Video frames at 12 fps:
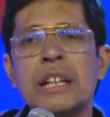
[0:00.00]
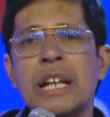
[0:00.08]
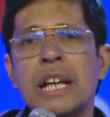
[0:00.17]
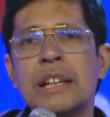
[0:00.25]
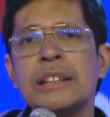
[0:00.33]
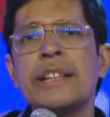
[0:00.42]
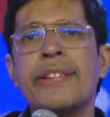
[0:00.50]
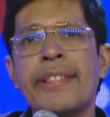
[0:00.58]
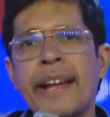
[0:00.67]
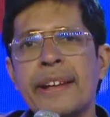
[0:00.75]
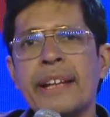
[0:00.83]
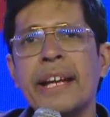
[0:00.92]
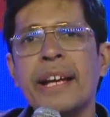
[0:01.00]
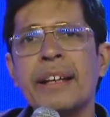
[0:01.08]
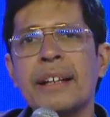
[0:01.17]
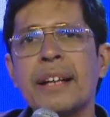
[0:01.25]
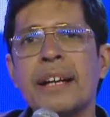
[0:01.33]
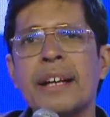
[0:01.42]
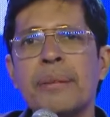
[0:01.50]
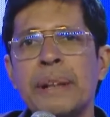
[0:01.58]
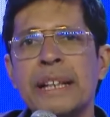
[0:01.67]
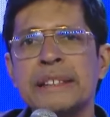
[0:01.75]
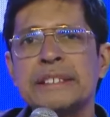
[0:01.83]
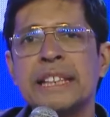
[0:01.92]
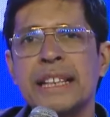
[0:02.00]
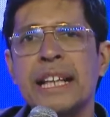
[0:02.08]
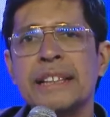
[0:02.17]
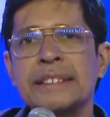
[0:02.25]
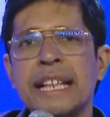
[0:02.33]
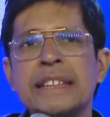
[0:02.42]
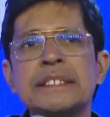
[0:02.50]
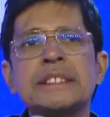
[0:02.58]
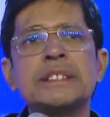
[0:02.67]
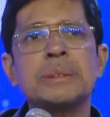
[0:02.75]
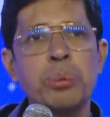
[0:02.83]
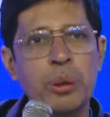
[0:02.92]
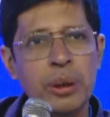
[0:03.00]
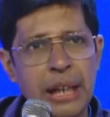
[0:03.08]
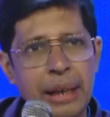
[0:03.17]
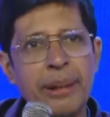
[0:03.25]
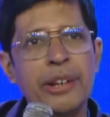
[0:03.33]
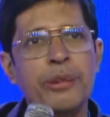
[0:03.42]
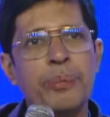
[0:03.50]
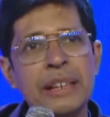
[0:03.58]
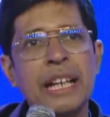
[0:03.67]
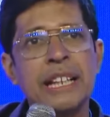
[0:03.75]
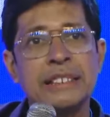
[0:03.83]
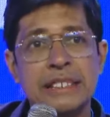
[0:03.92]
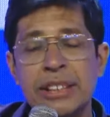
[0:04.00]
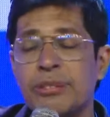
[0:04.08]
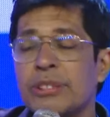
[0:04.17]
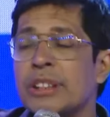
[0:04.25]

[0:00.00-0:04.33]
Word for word: And this entire uh, BS data science program has been conceived